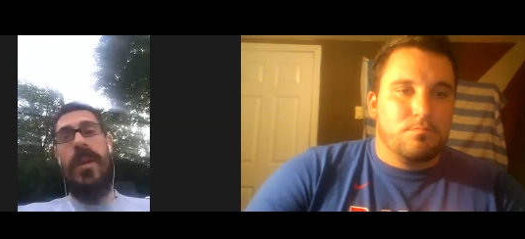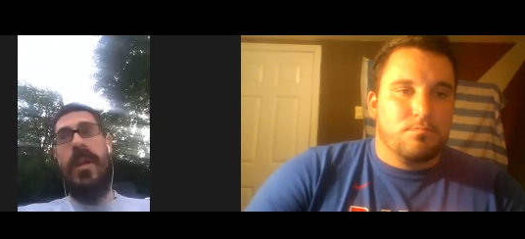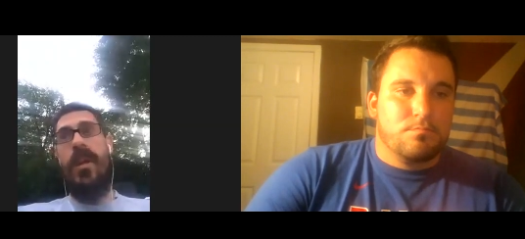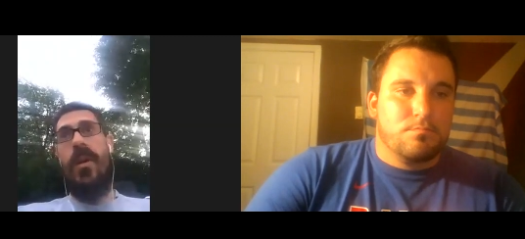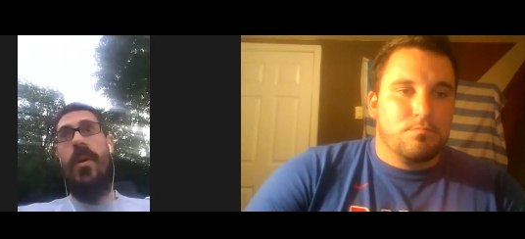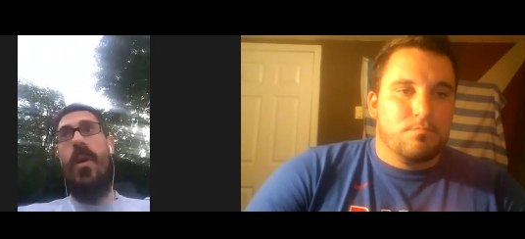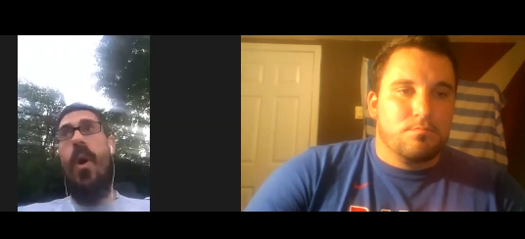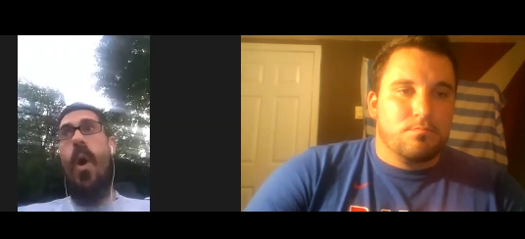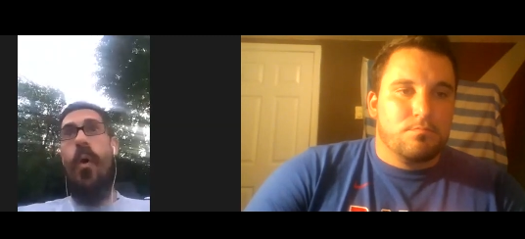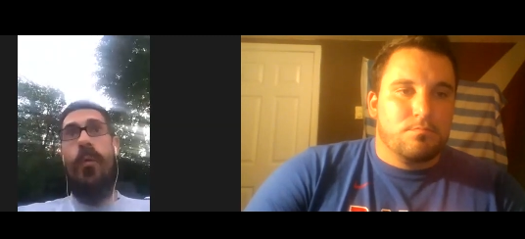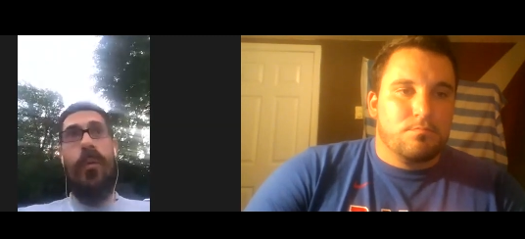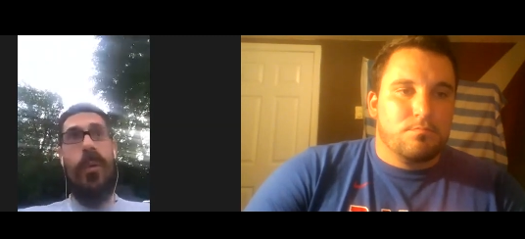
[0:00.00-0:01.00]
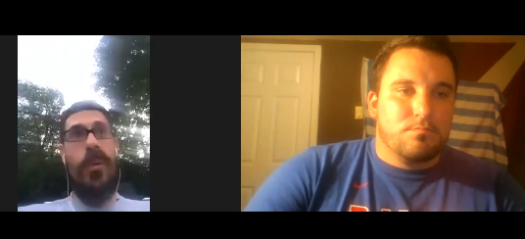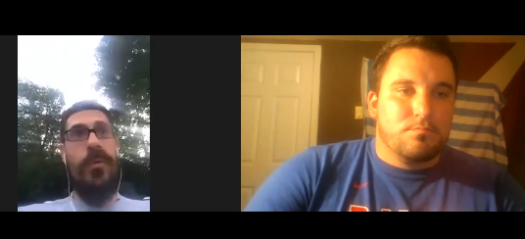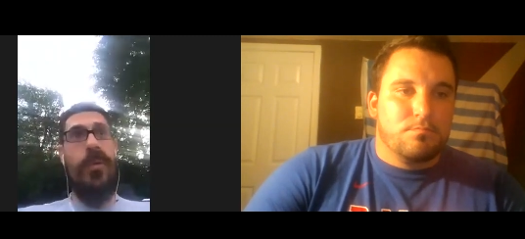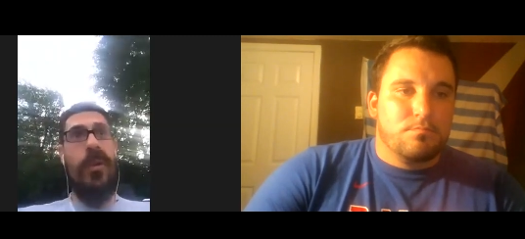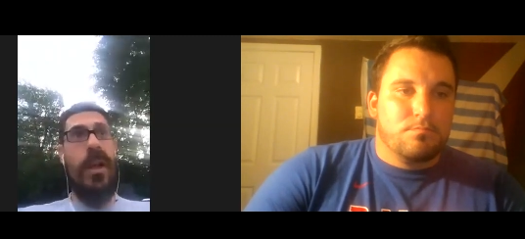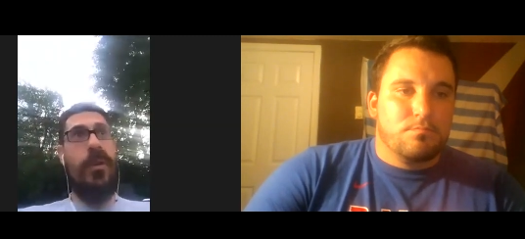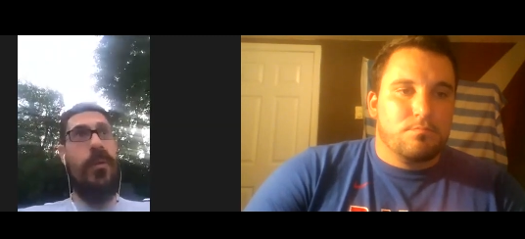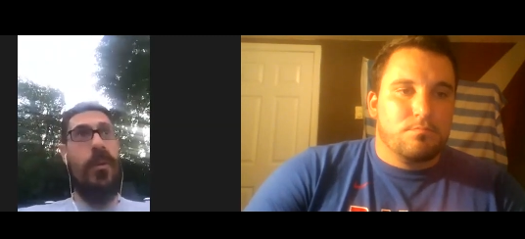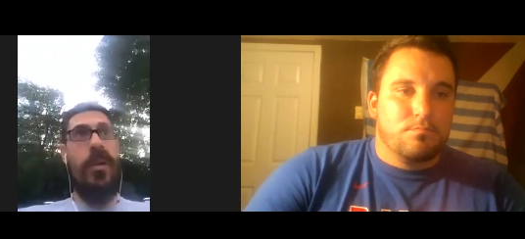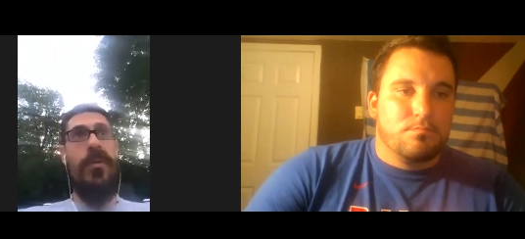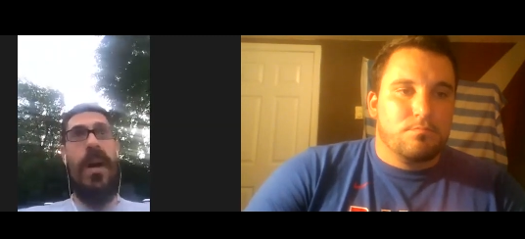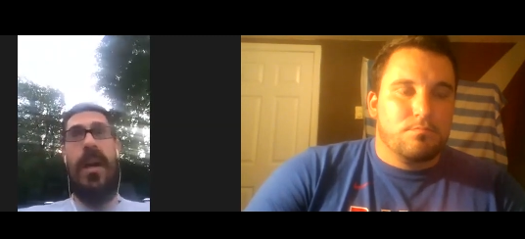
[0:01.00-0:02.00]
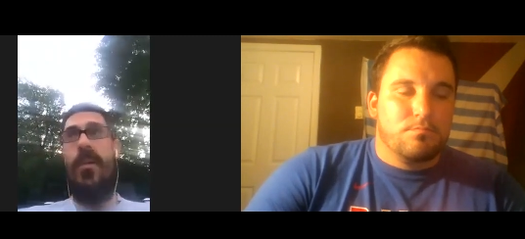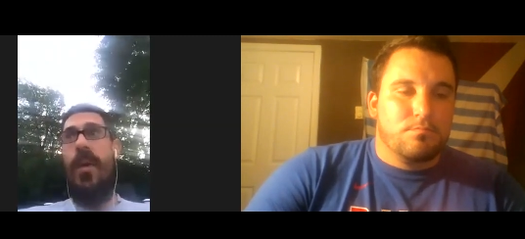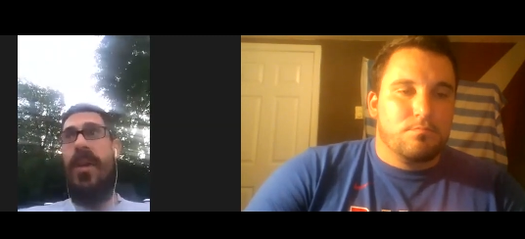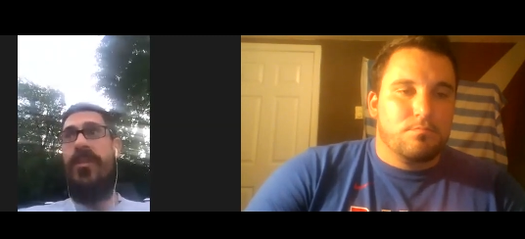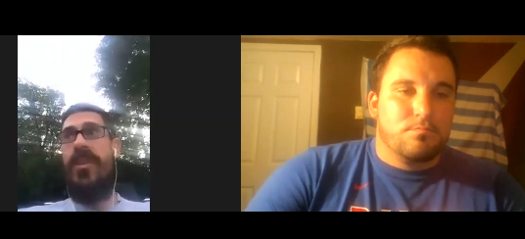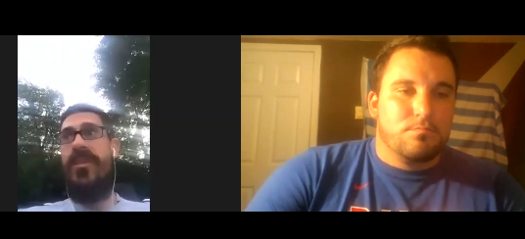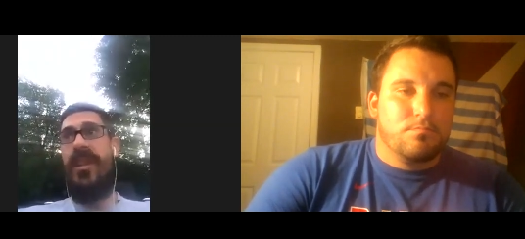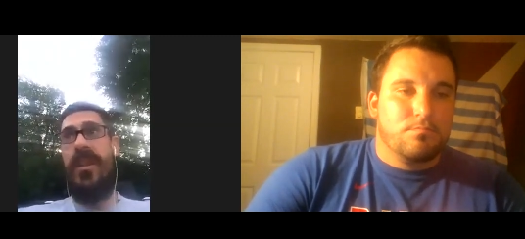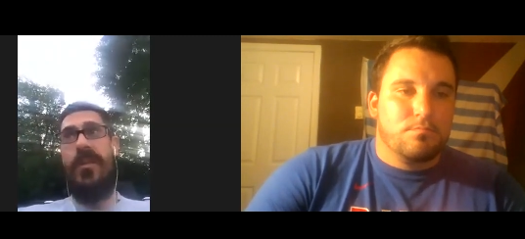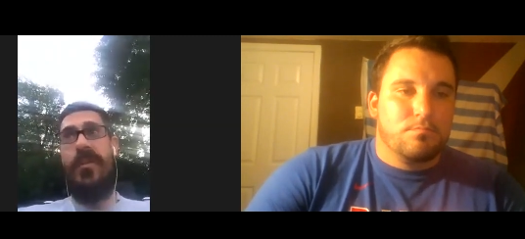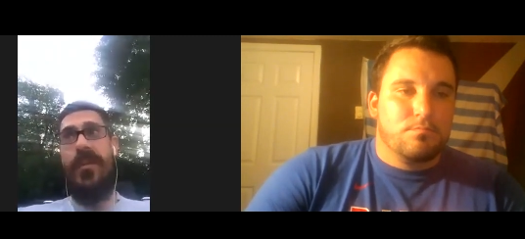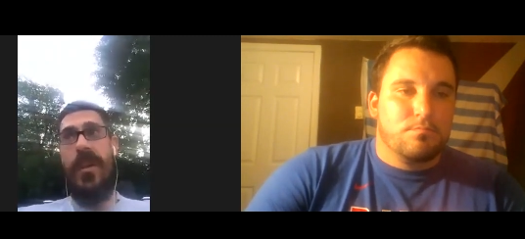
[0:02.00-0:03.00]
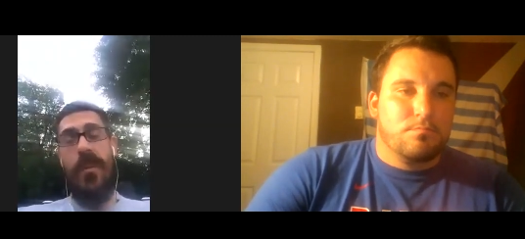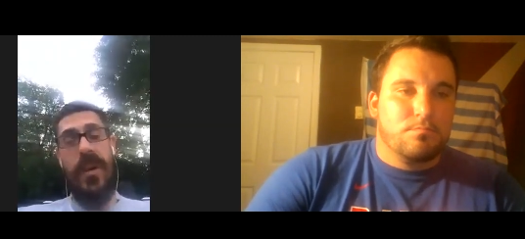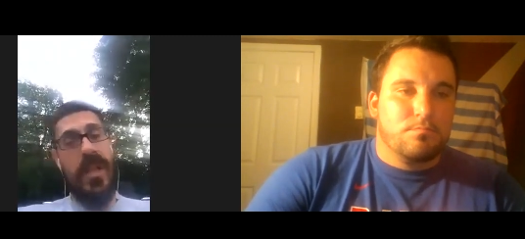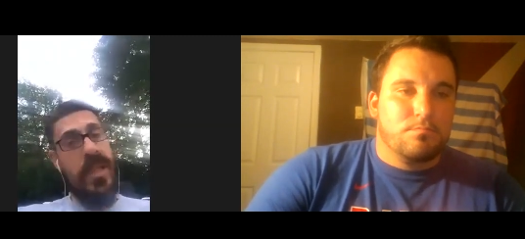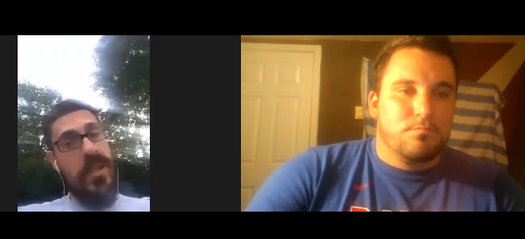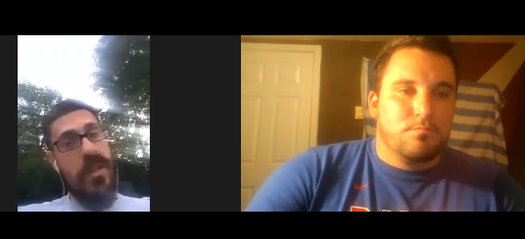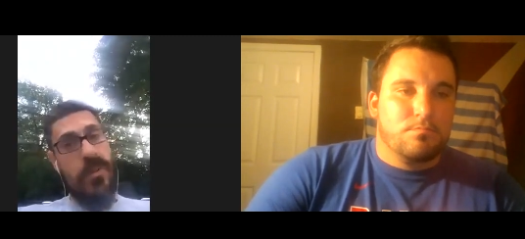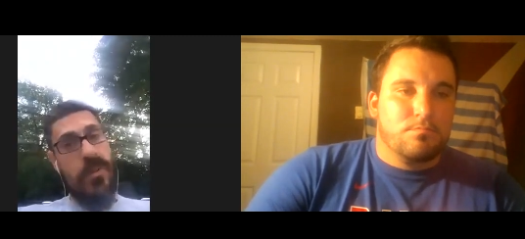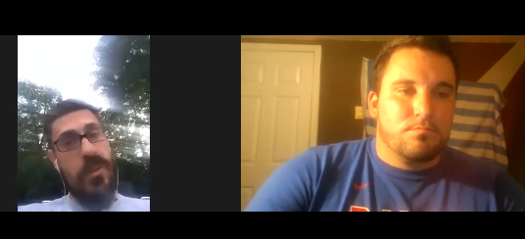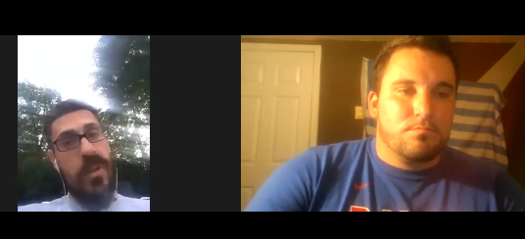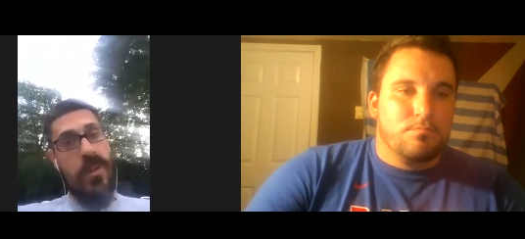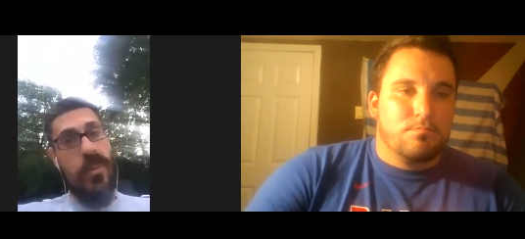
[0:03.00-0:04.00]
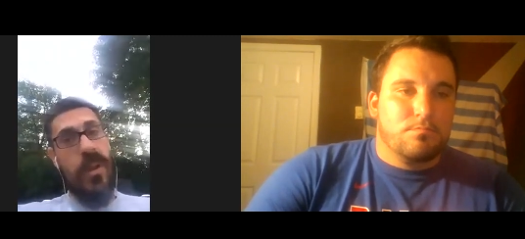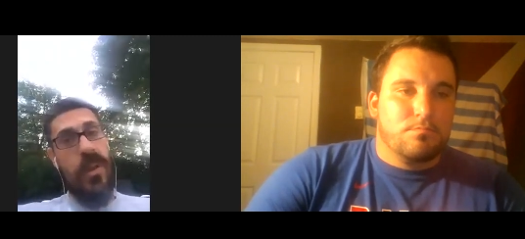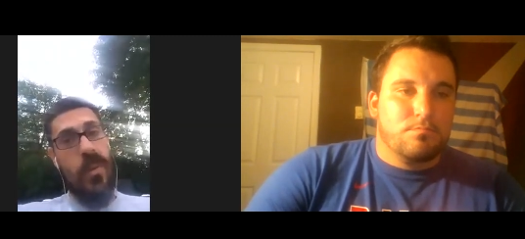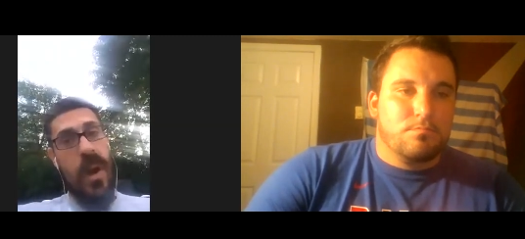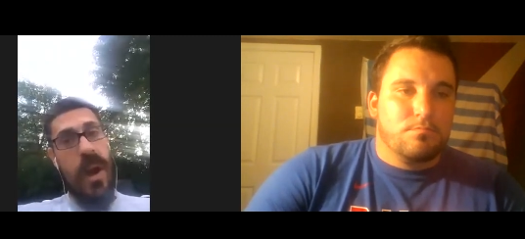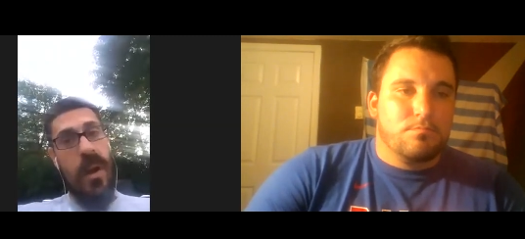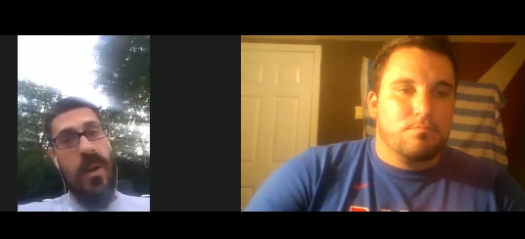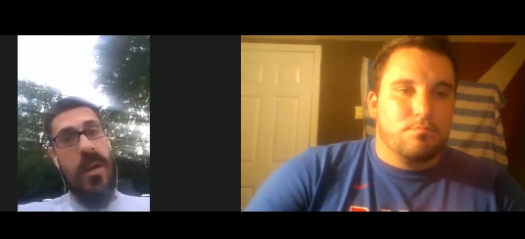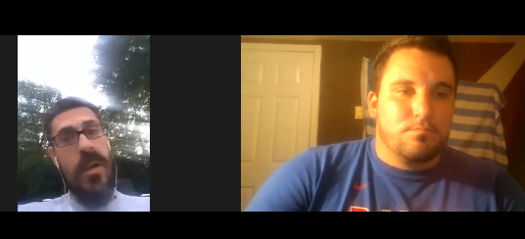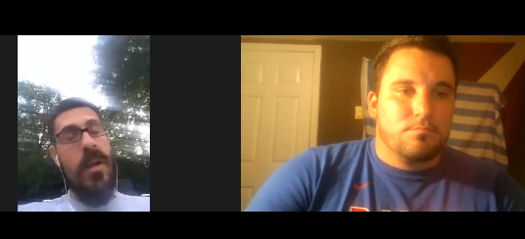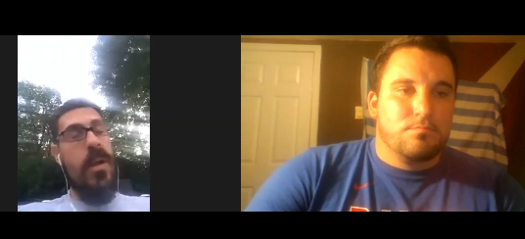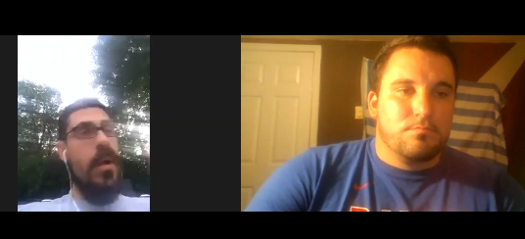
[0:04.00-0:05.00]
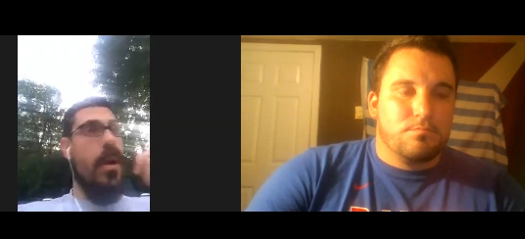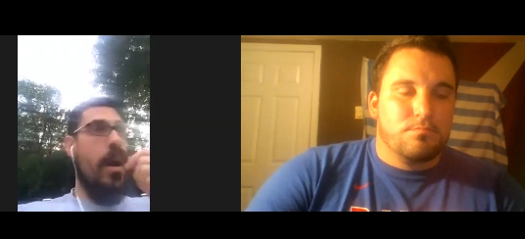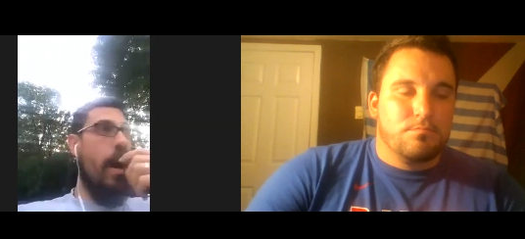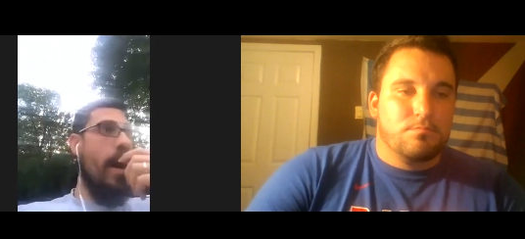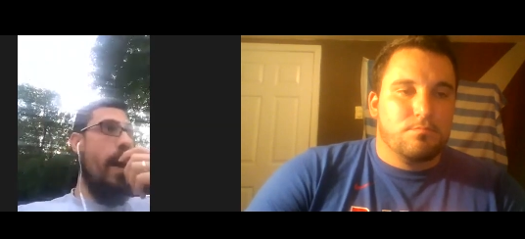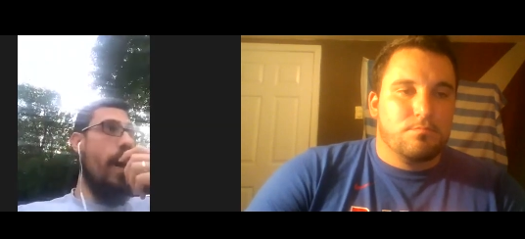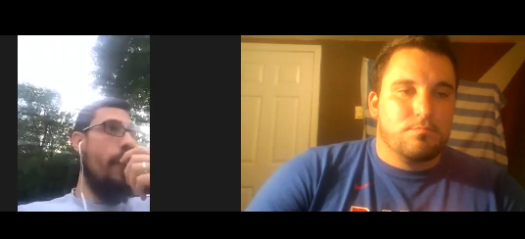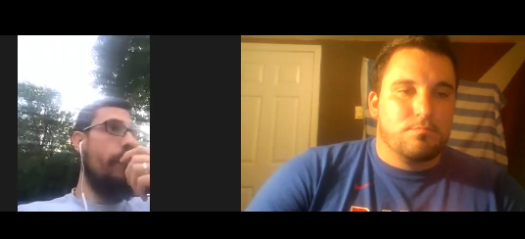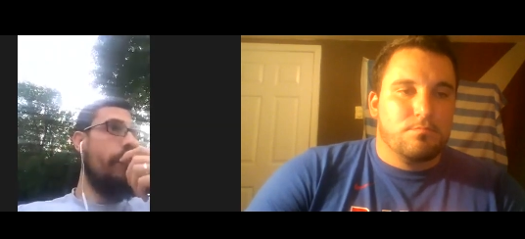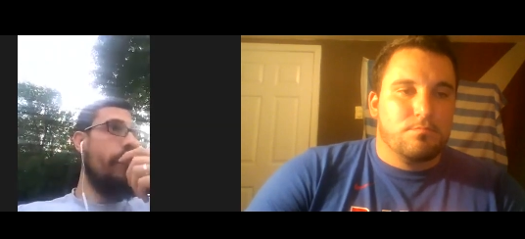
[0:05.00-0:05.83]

Speaker 1: you know, hopefully we feel like through our evaluation it's going to fit what he does really, really well. Um,